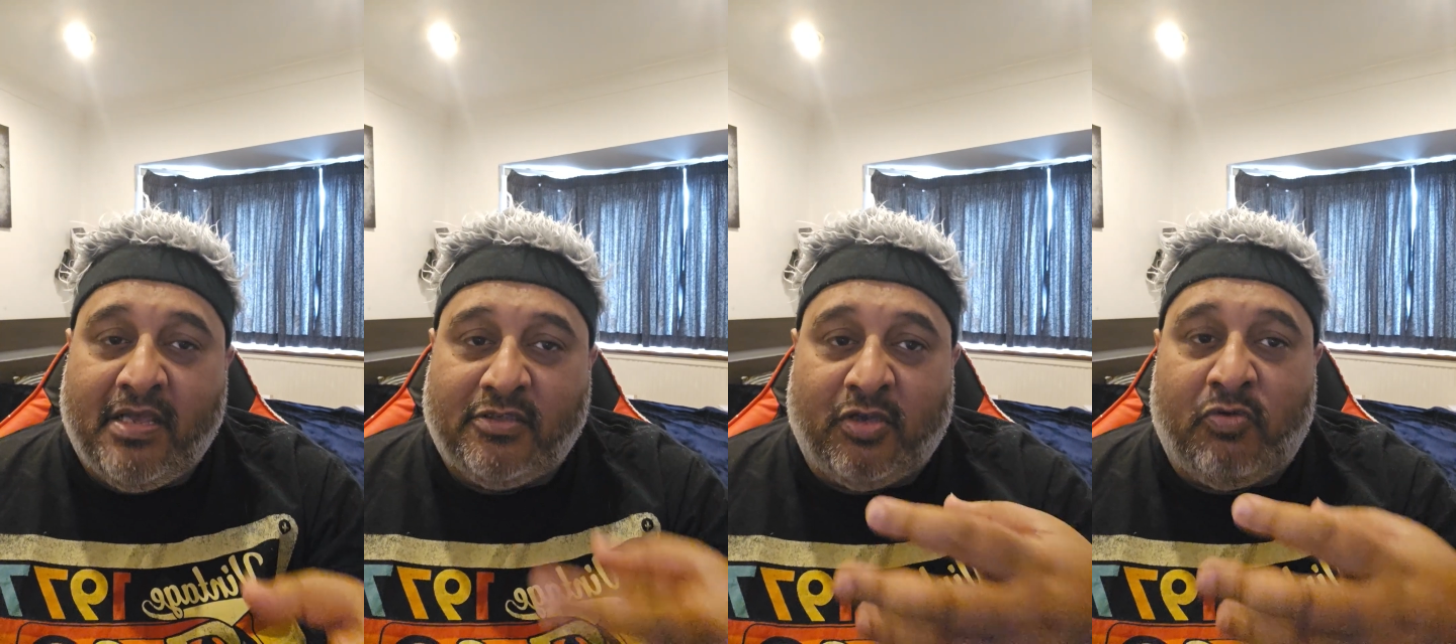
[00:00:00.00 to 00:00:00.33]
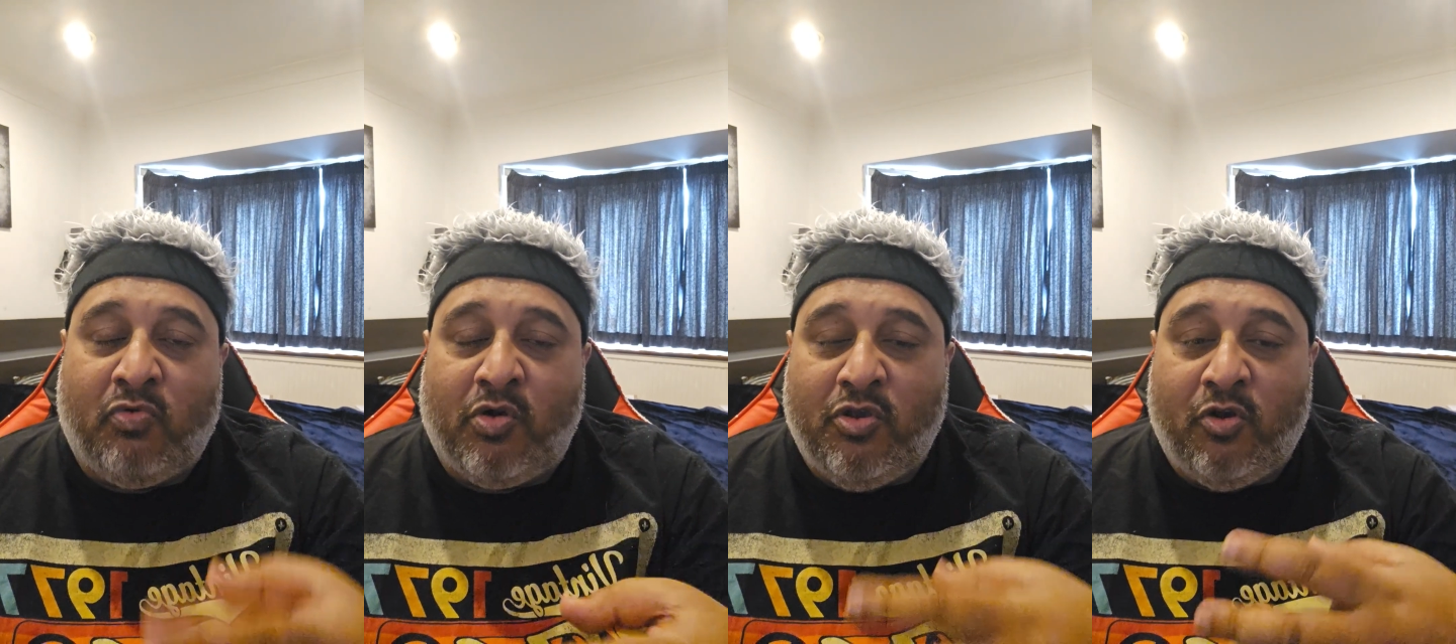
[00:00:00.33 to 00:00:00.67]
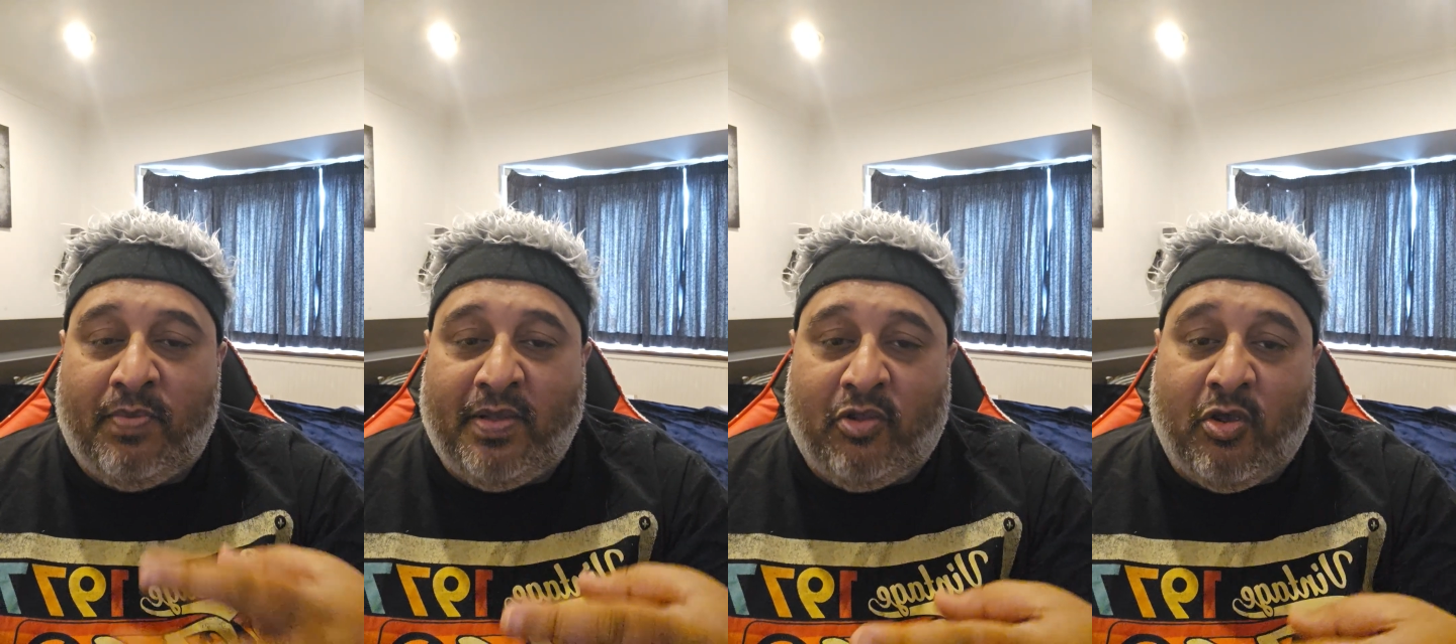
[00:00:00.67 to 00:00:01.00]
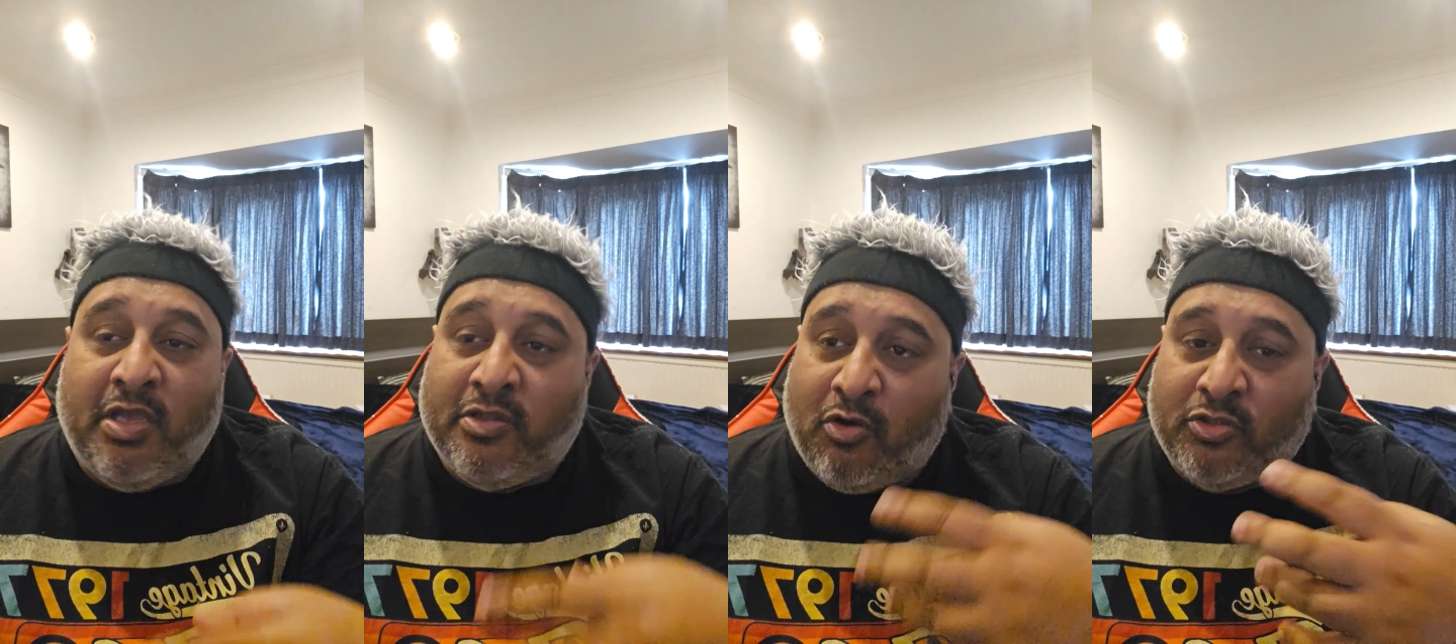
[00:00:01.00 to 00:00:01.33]
so what you'll be
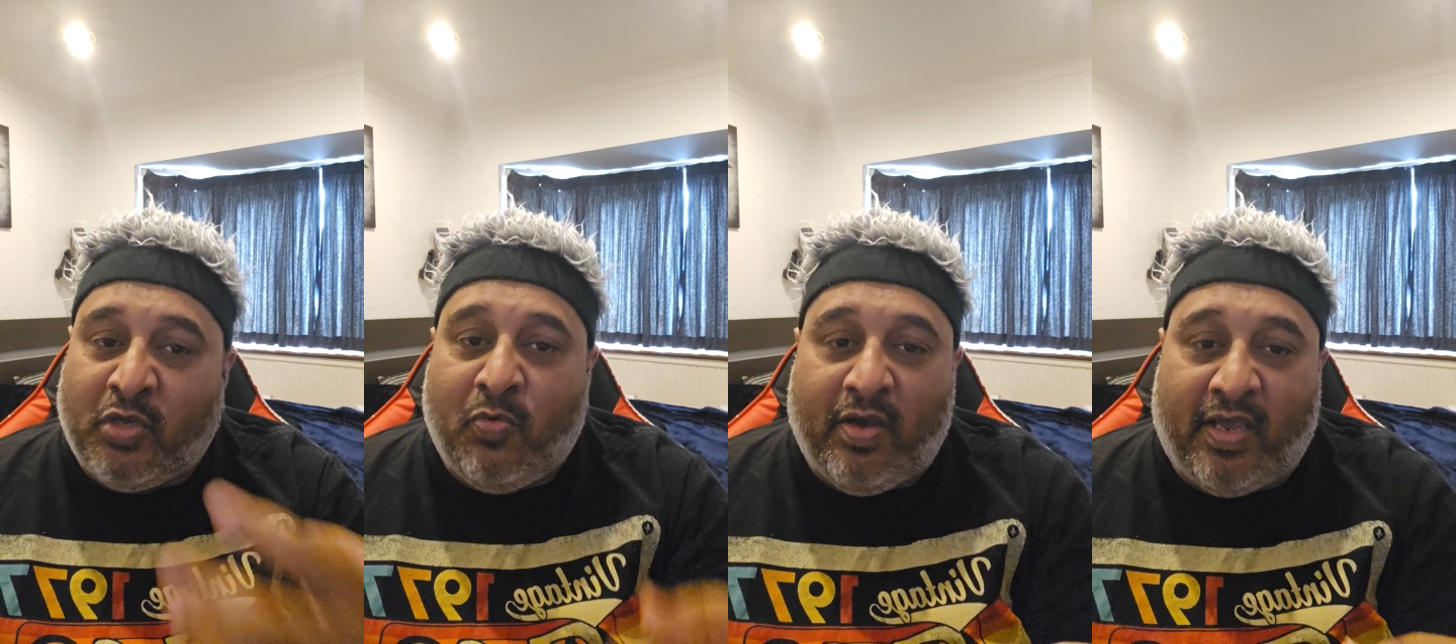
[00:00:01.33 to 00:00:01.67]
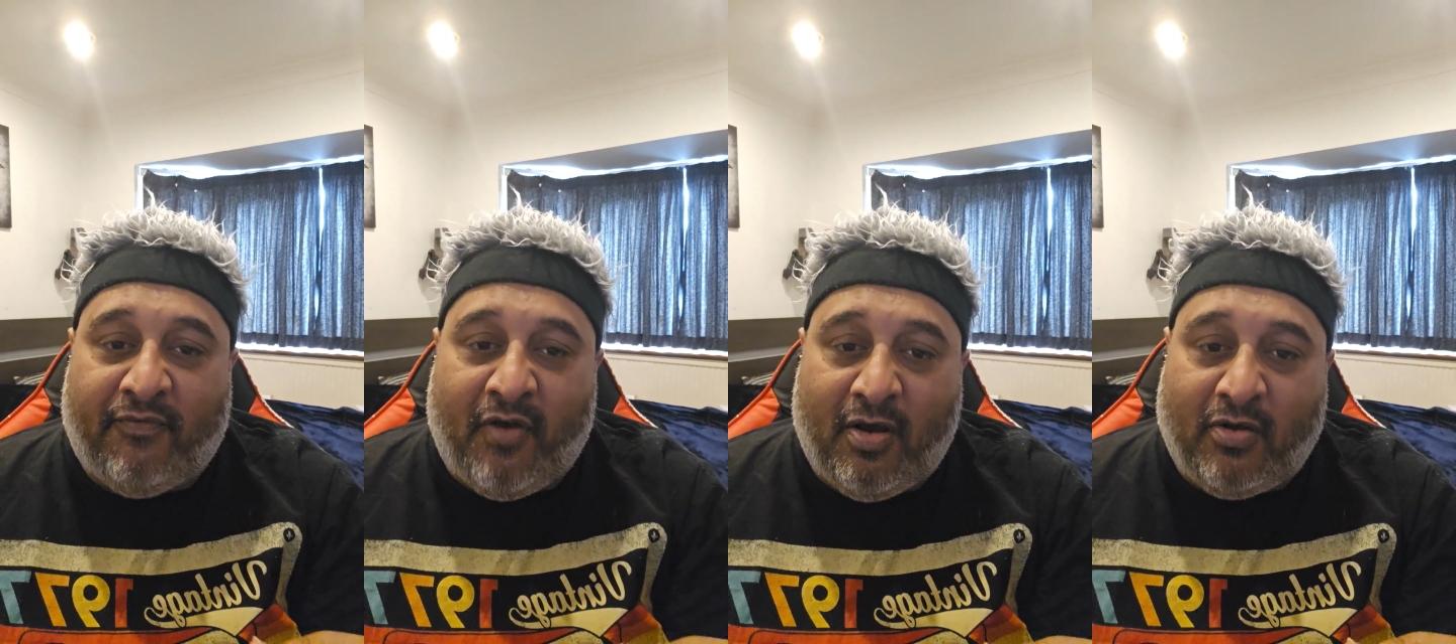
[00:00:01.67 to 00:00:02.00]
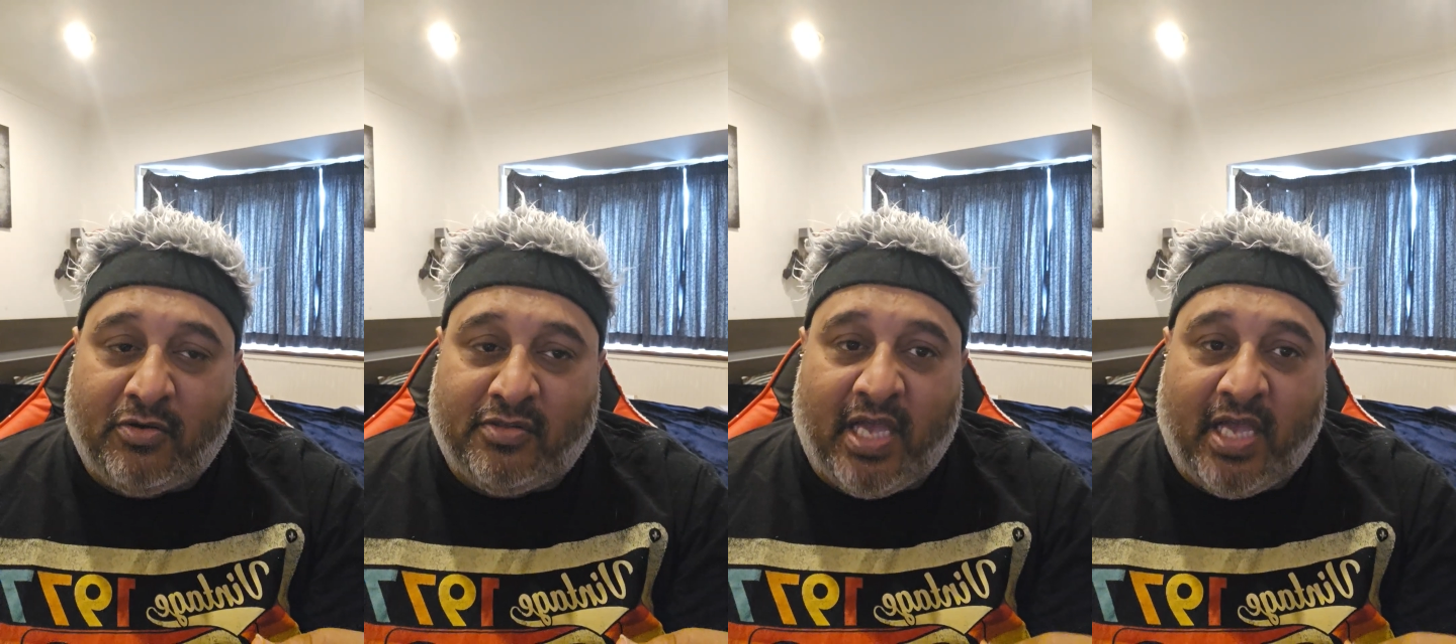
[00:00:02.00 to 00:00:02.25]
doing is also working for Uncle